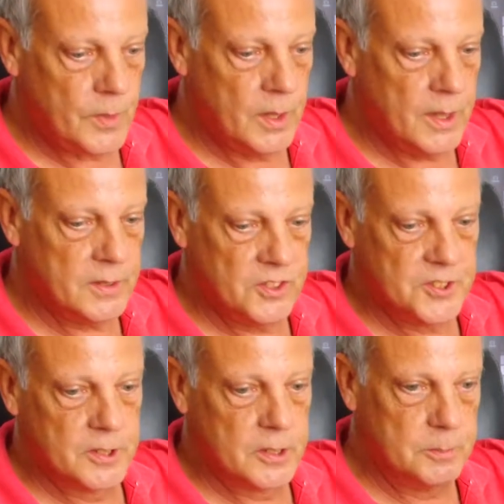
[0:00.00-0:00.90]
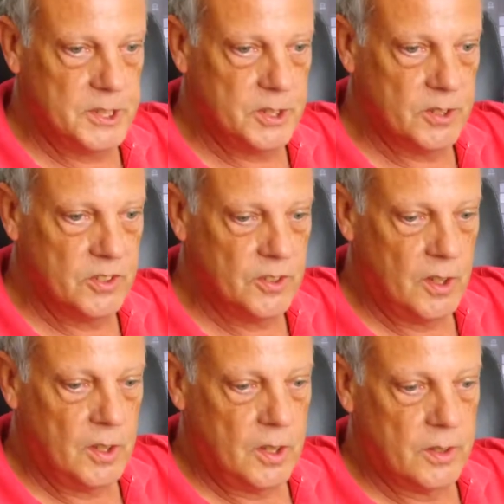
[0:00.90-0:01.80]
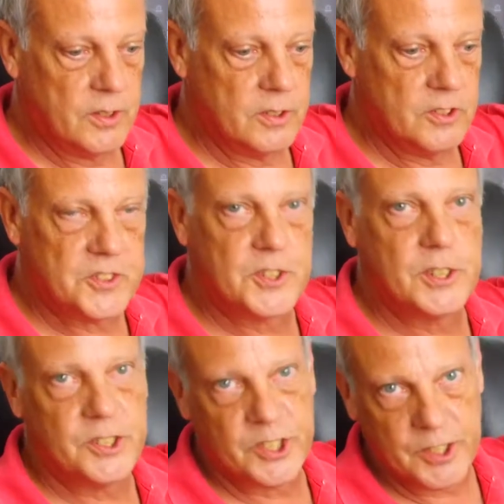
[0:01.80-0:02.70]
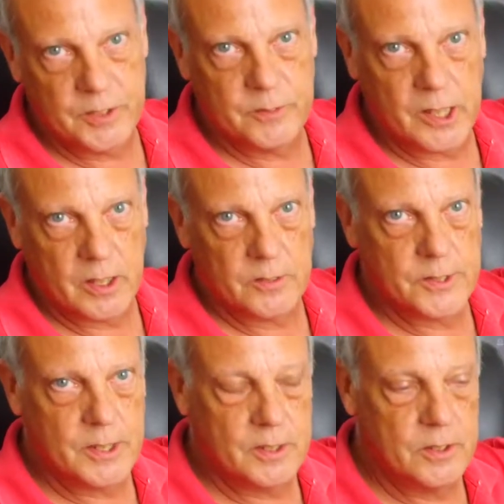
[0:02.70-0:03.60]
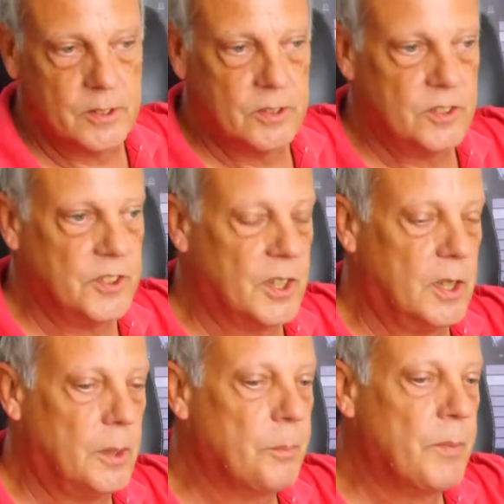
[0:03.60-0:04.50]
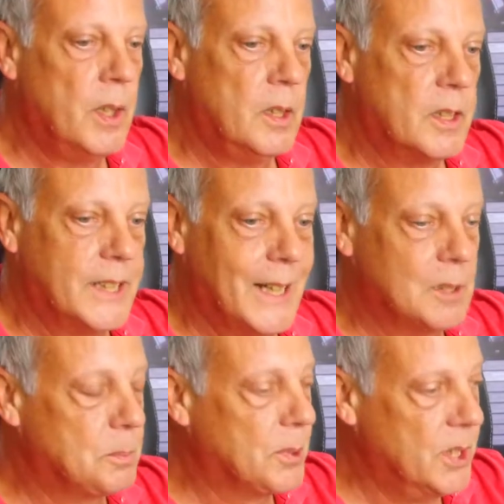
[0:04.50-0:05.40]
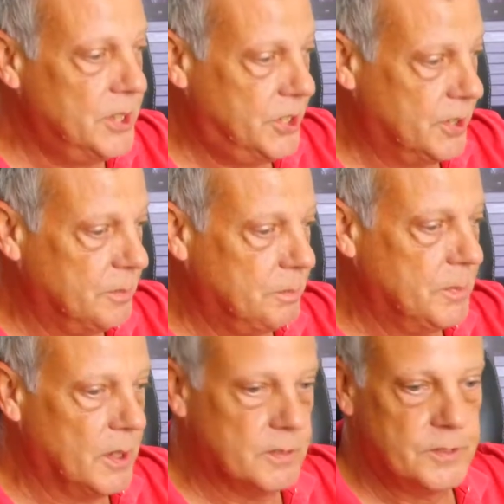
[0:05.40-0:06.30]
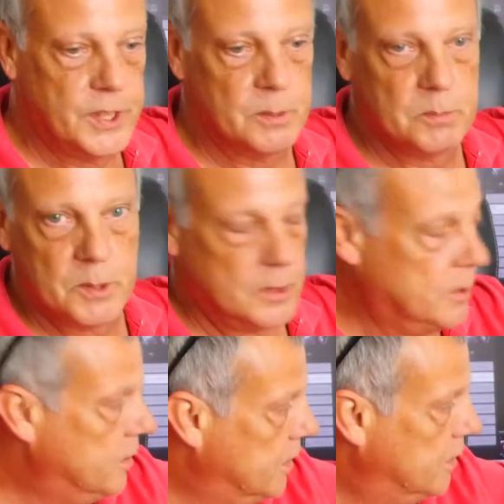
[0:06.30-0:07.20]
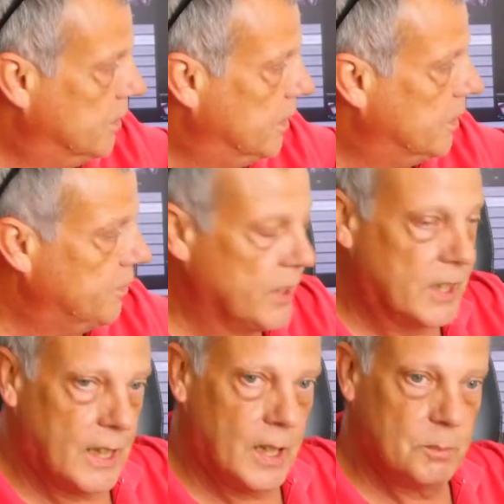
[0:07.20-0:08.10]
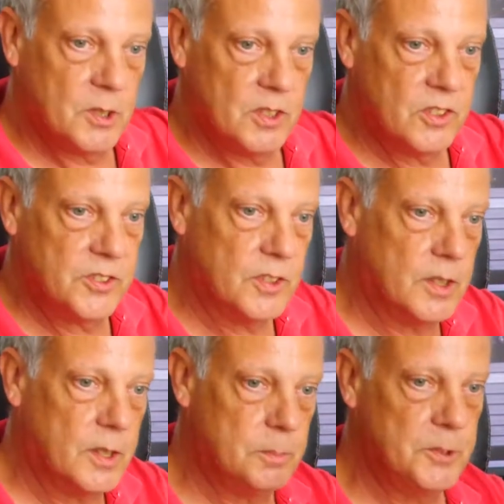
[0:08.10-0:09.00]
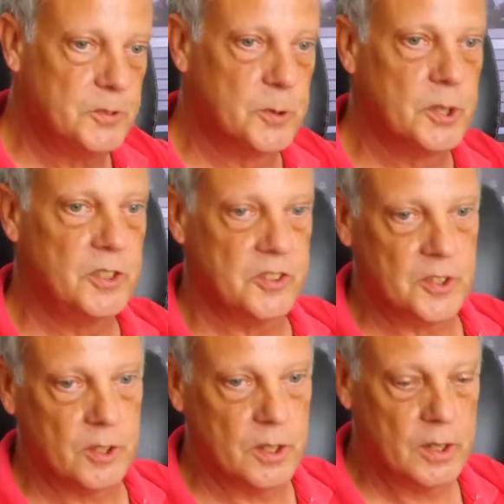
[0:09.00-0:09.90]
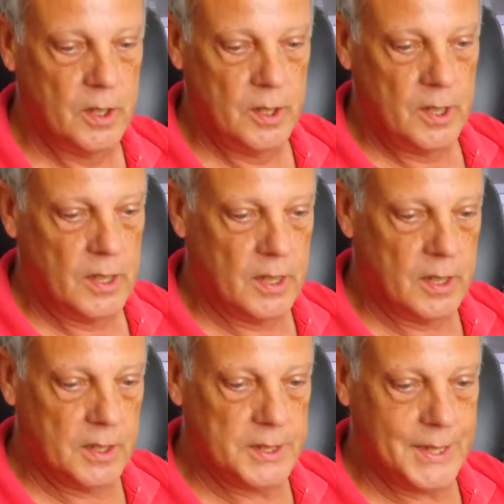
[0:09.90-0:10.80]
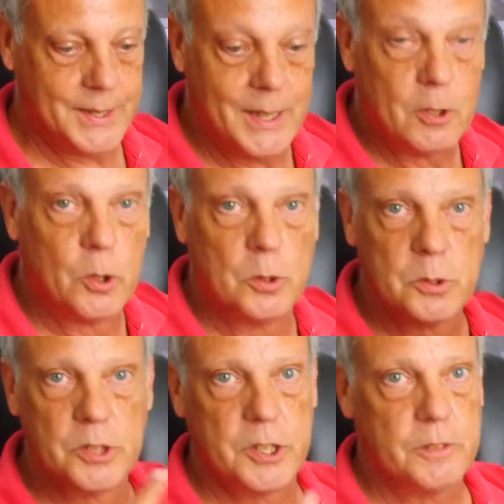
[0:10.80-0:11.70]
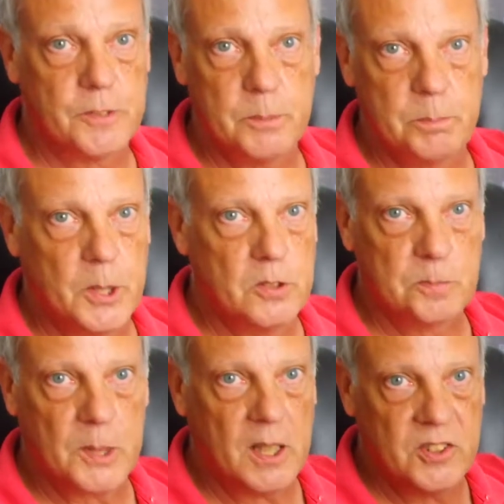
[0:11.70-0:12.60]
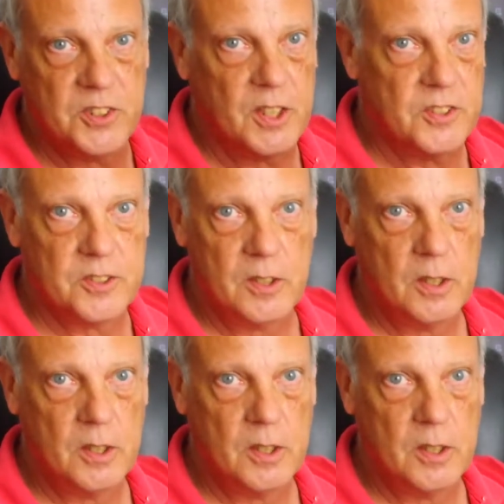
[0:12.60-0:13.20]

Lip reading: and still images, there's stitching involved, and there's calibration of gimbal of the cameras before you start, and then a whole different post-process